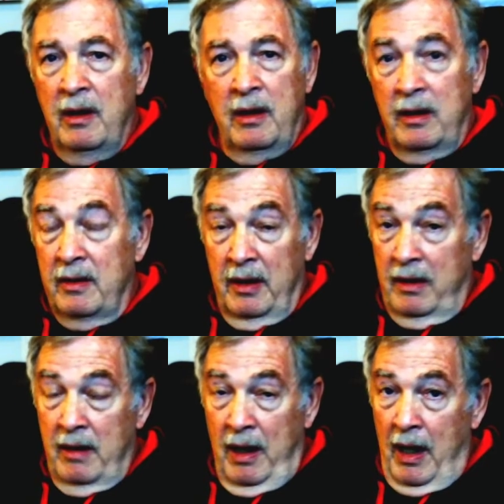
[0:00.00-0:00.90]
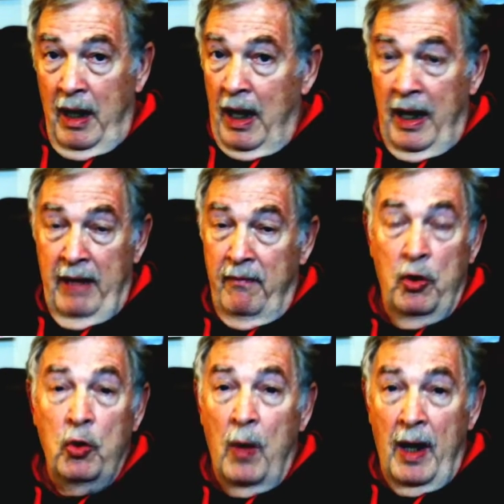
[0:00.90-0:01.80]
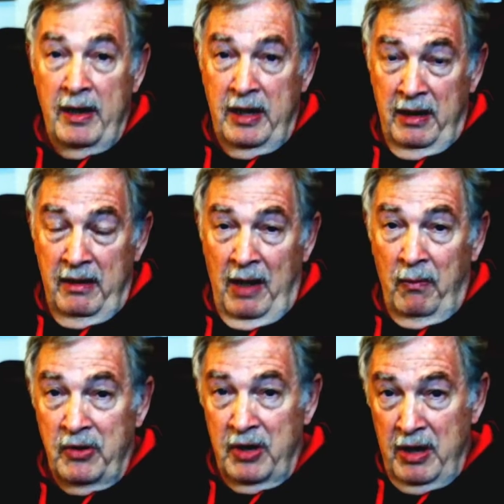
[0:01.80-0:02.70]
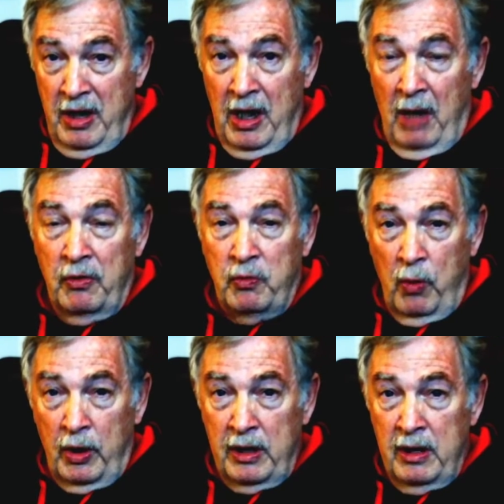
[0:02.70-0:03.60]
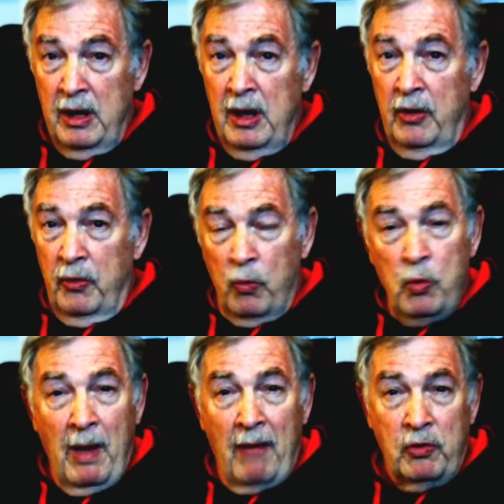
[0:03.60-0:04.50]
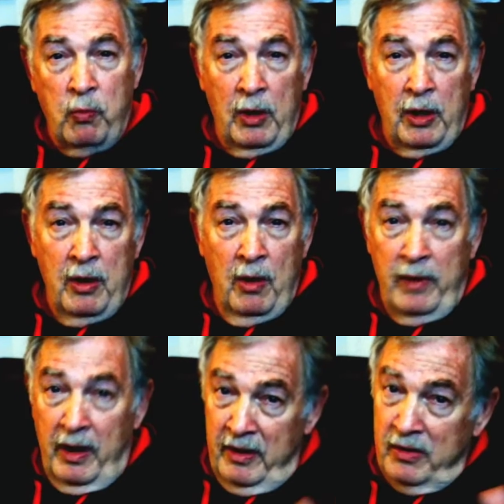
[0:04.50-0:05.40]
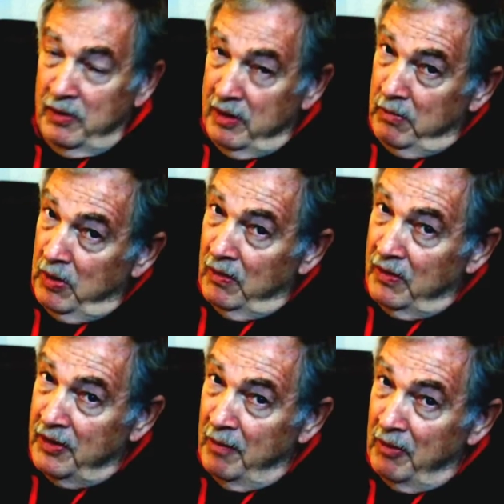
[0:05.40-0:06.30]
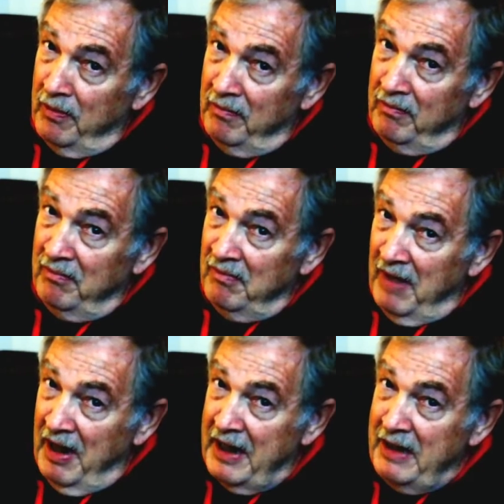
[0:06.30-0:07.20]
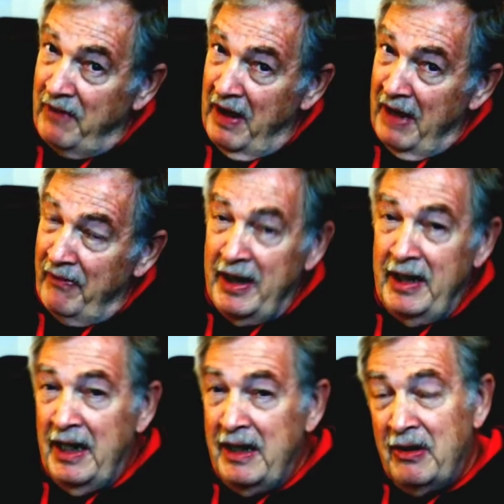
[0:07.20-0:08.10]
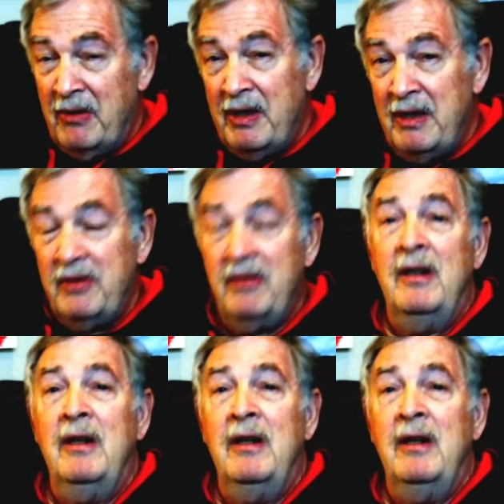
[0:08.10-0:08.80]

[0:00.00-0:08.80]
He said, I have no idea. I was in there, I was working. The room I was working on, and this was in the middle of summer, 85, 88 degrees.